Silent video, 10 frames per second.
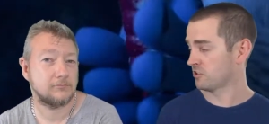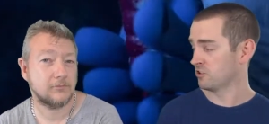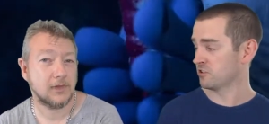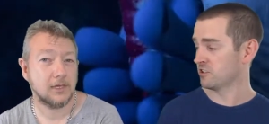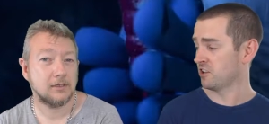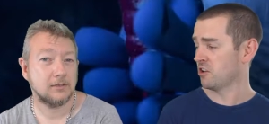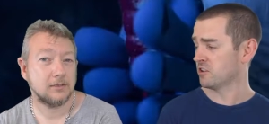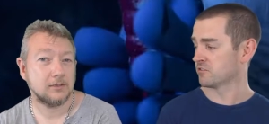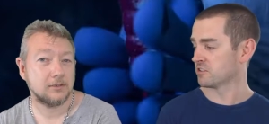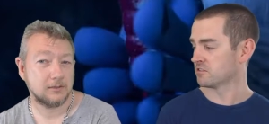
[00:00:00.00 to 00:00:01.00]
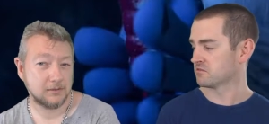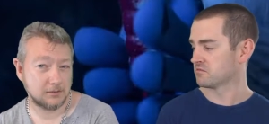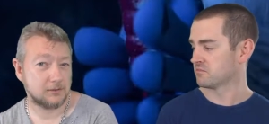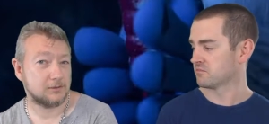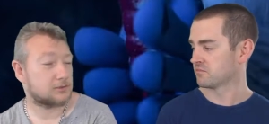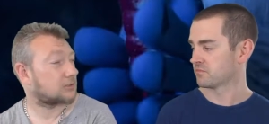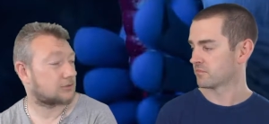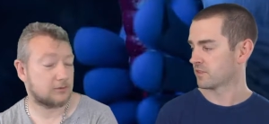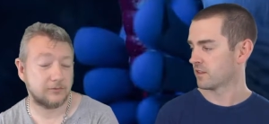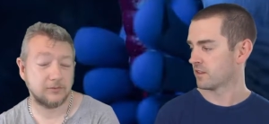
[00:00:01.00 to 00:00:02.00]
Speaker 1: kind of looking alike of it. Yeah, it looks a
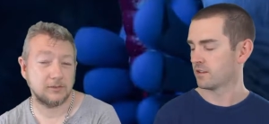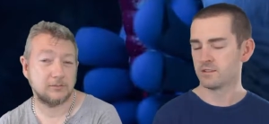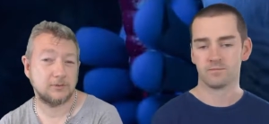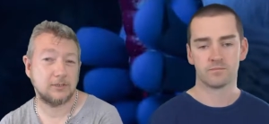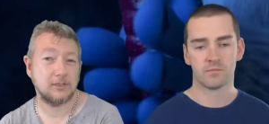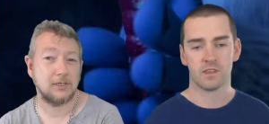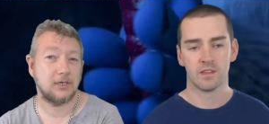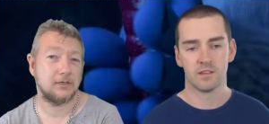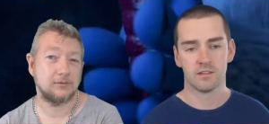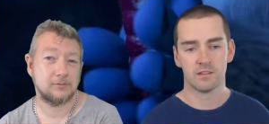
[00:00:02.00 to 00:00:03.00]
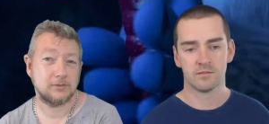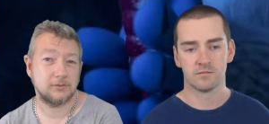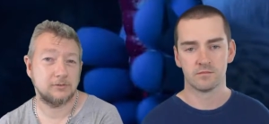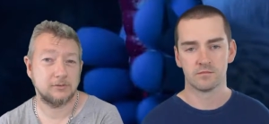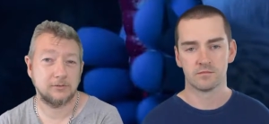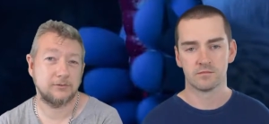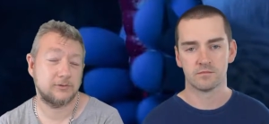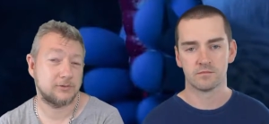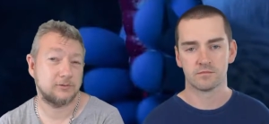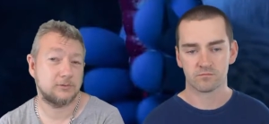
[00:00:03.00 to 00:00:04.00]
good film, doesn't it? Yeah, I'm sure.
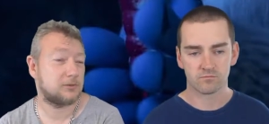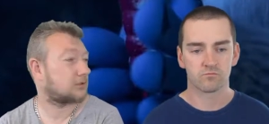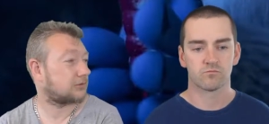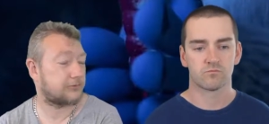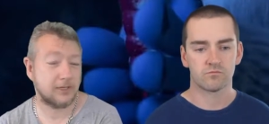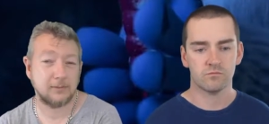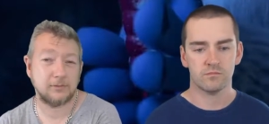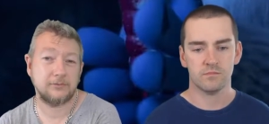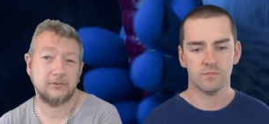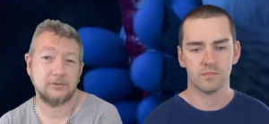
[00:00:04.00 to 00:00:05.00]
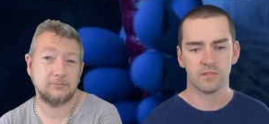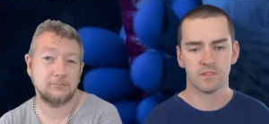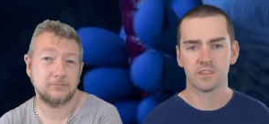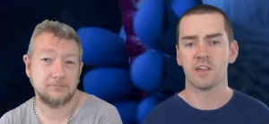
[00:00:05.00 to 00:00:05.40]
Sort of quite a good family film.